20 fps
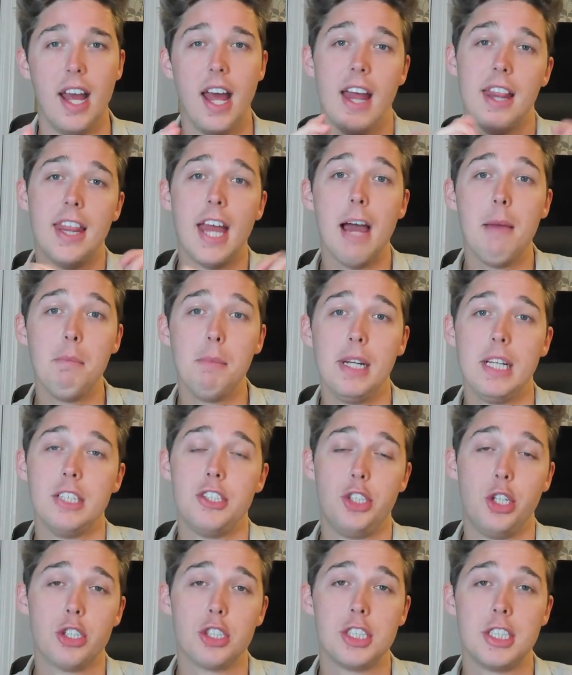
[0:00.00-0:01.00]
That
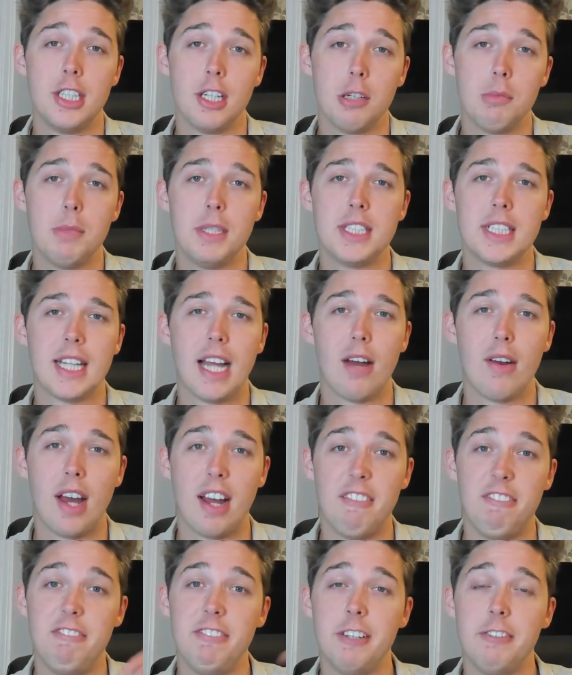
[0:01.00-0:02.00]
means you're still missing out
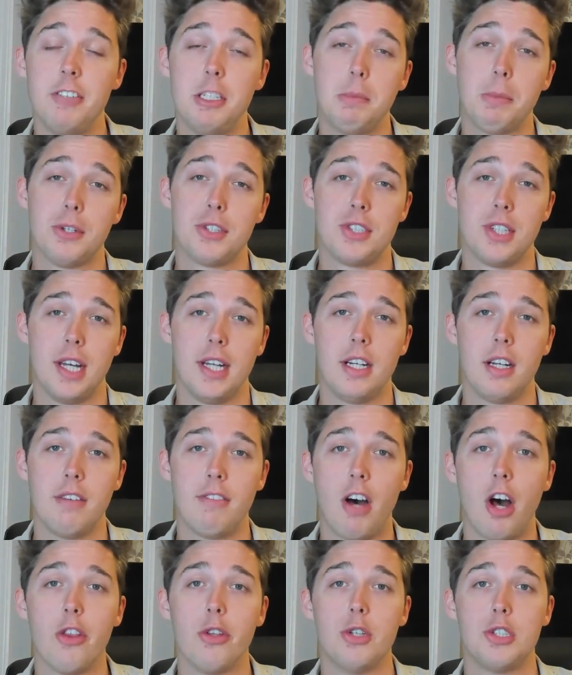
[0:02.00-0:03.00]
on 50% of
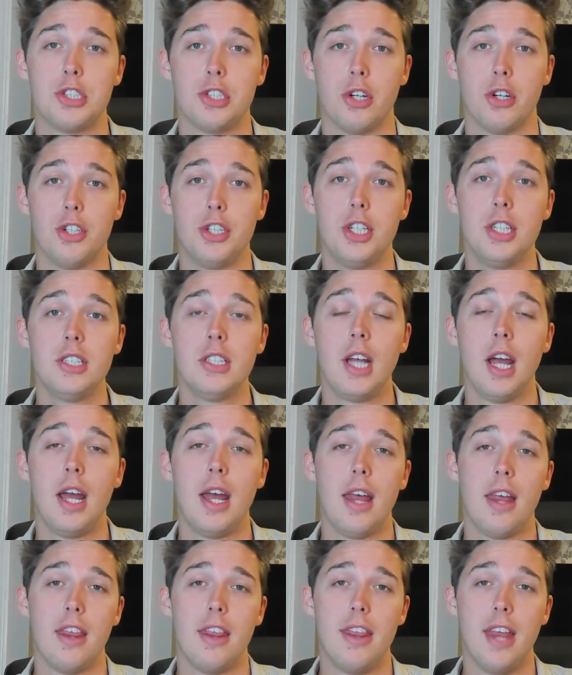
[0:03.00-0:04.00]
other searches
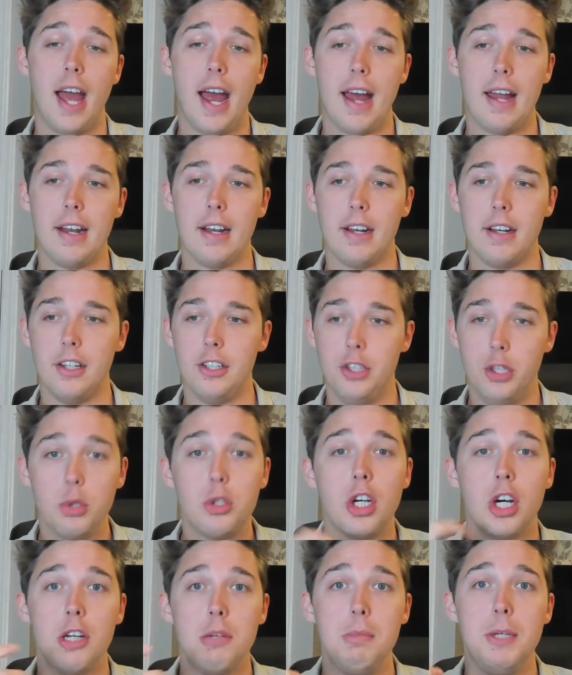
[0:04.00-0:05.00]
that you
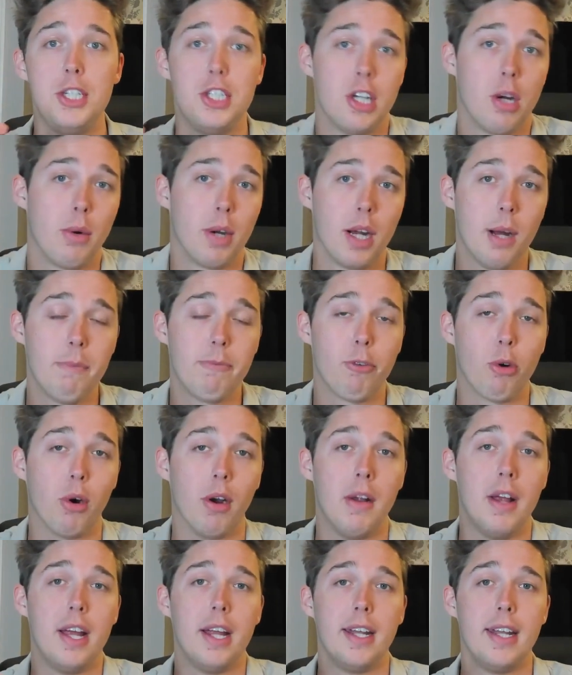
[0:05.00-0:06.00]
could be showing up for.
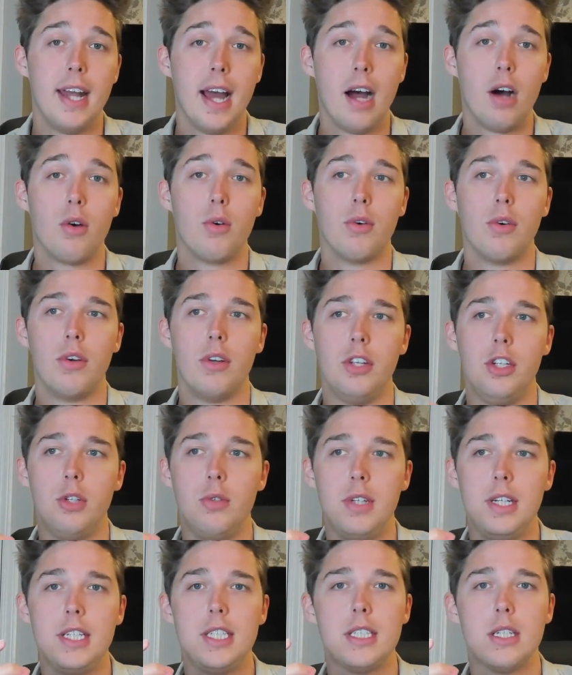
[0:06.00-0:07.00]
Now, you
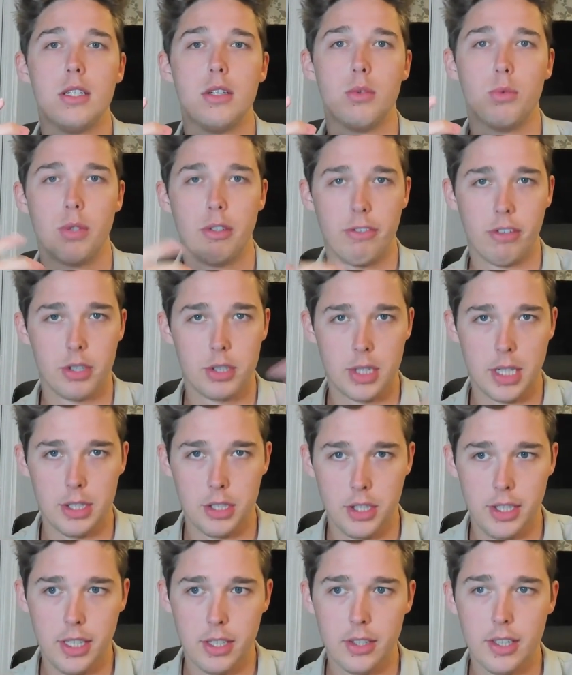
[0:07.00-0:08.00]
need to reverse
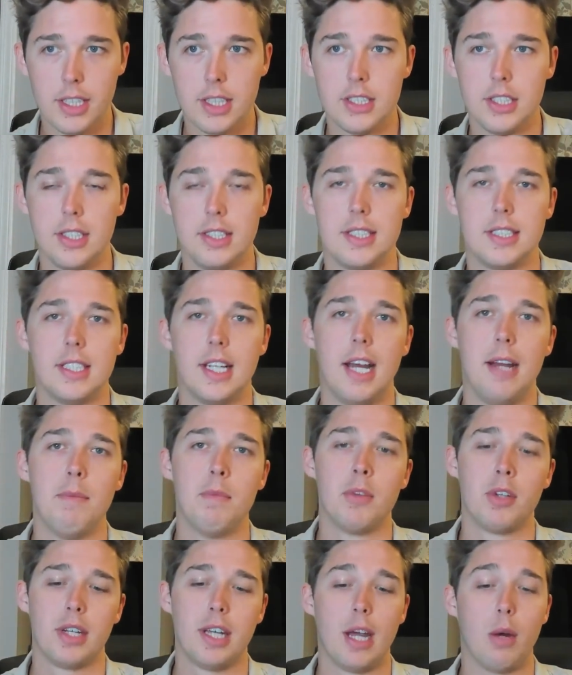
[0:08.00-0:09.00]
engineer this and say,
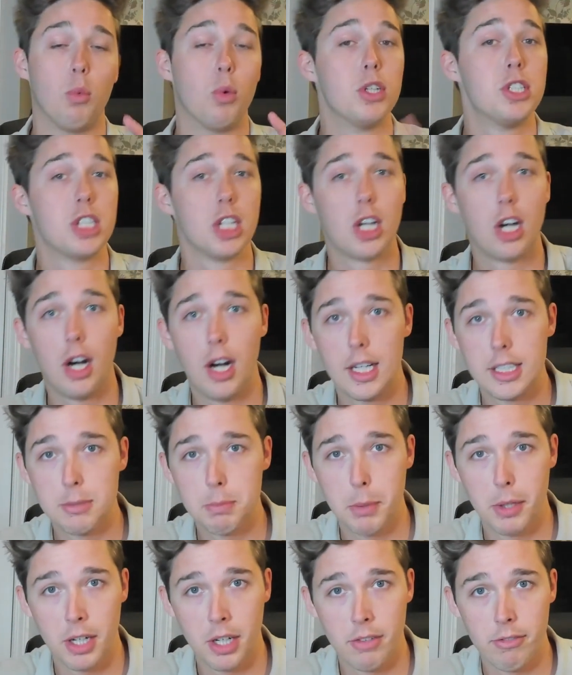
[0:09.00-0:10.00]
okay, what's the cost
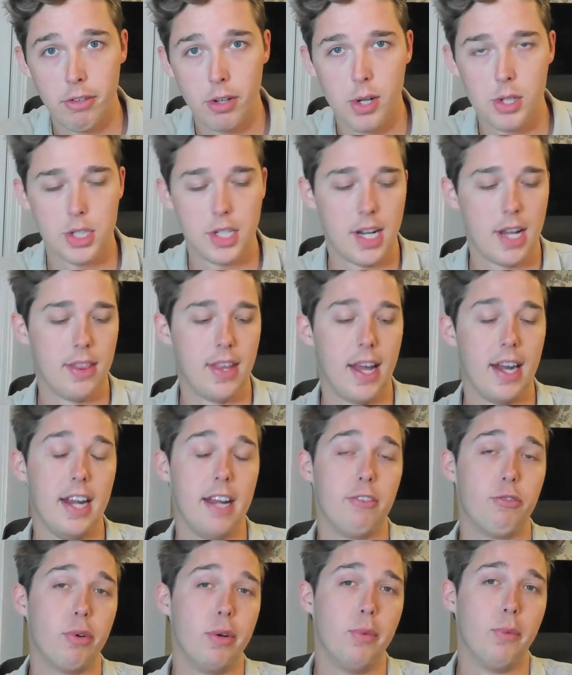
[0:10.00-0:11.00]
per conversion on that?
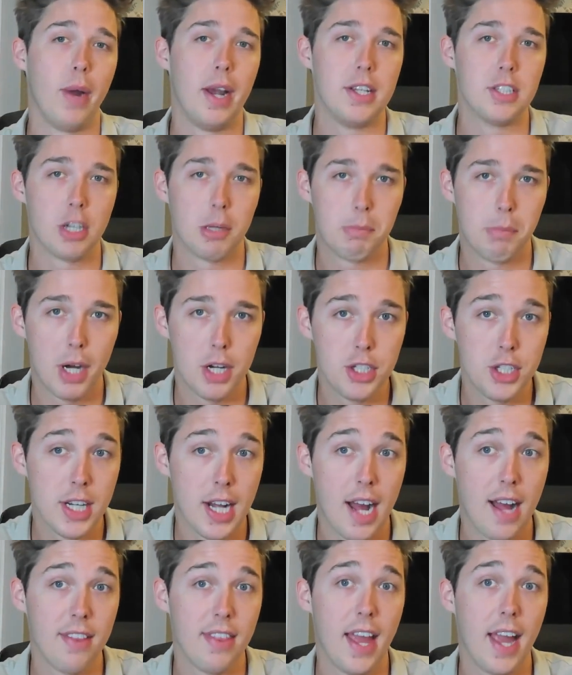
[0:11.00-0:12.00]
If we raise our budget
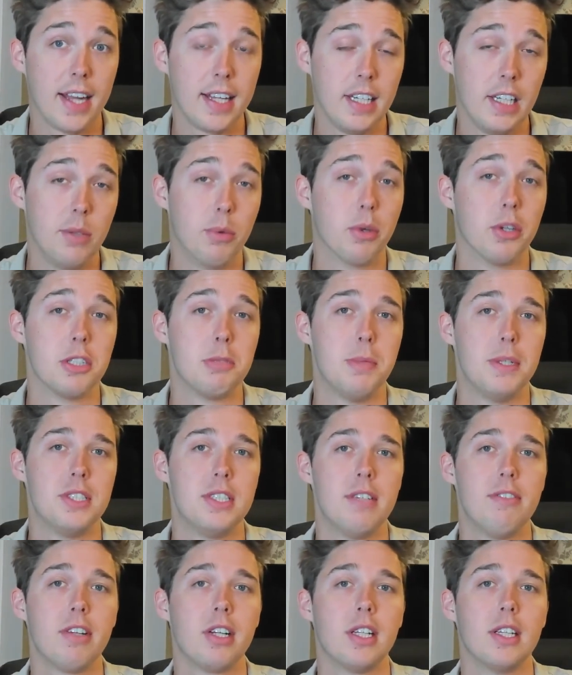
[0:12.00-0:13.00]
on that keyword
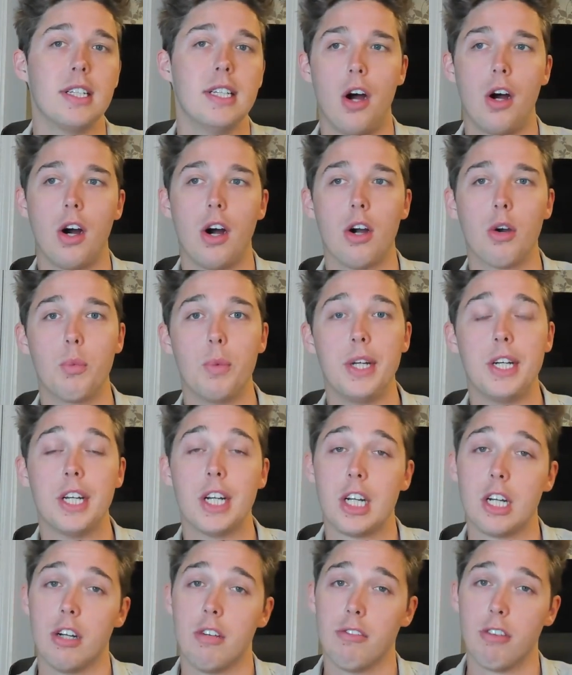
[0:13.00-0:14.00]
specifically, are we going to
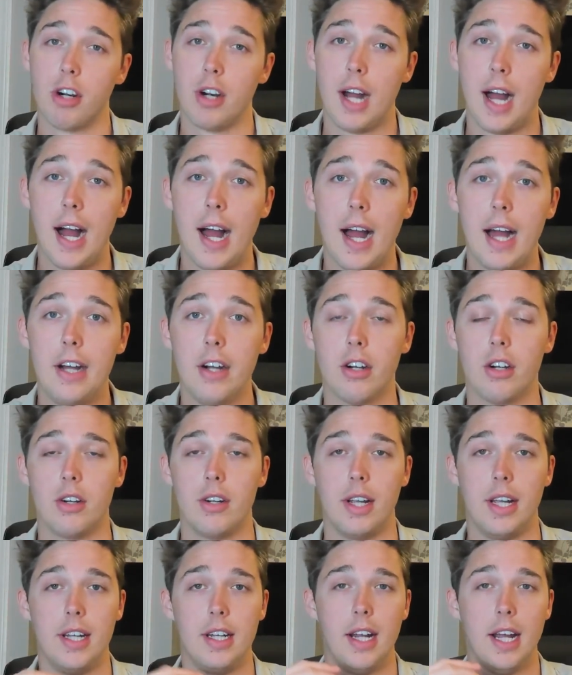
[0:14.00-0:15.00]
convert higher
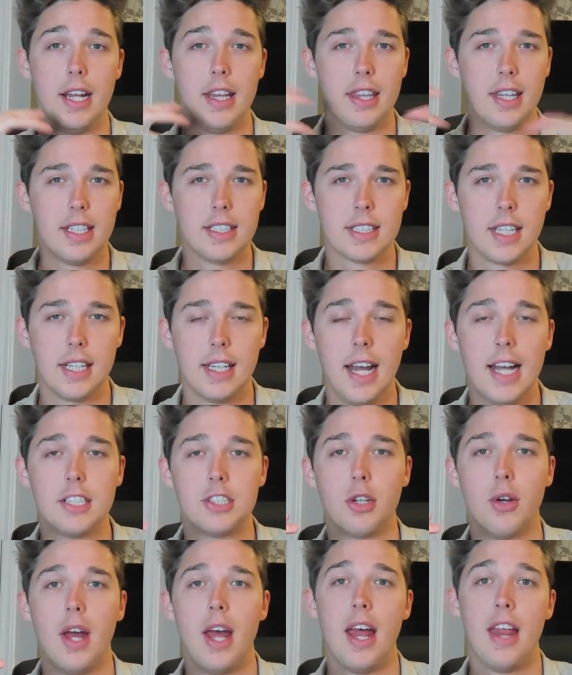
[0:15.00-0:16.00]
and things like that?
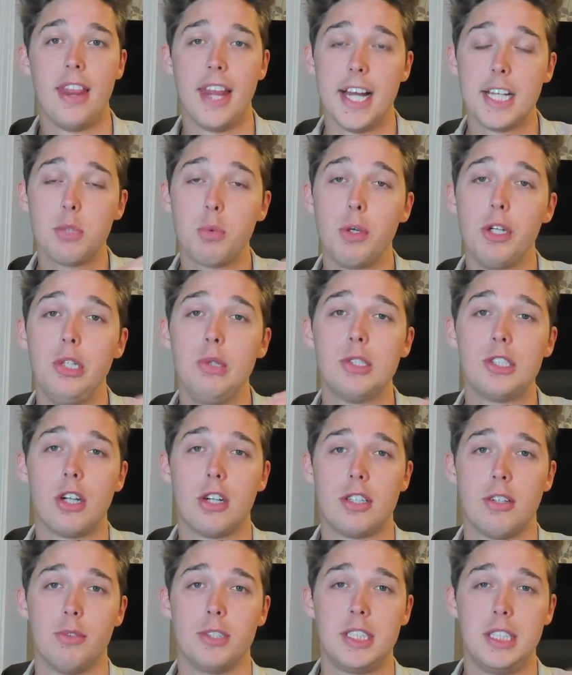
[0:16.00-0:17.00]
So that's where you
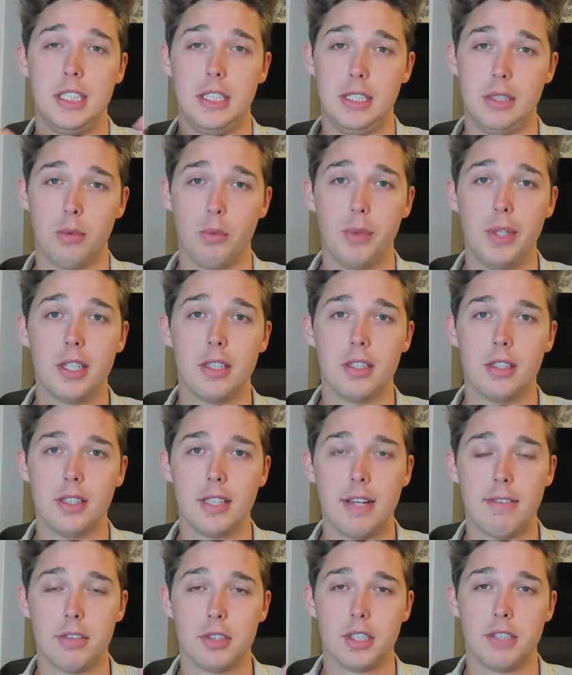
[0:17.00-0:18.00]
start to see real
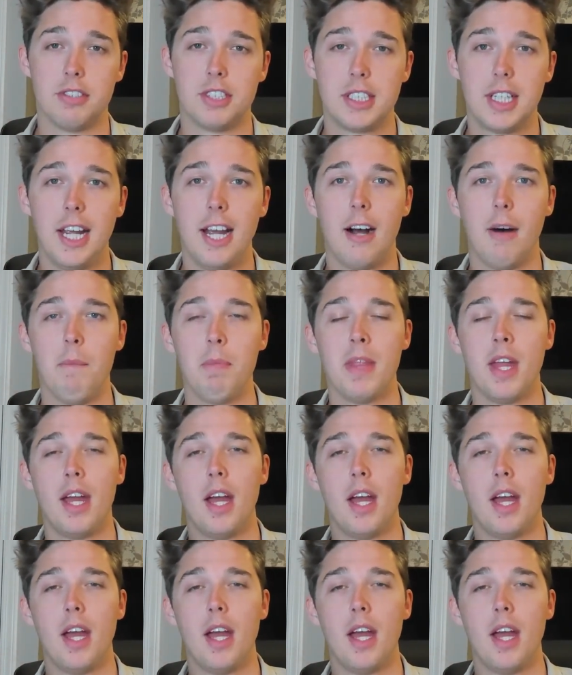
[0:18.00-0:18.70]
levels of scale.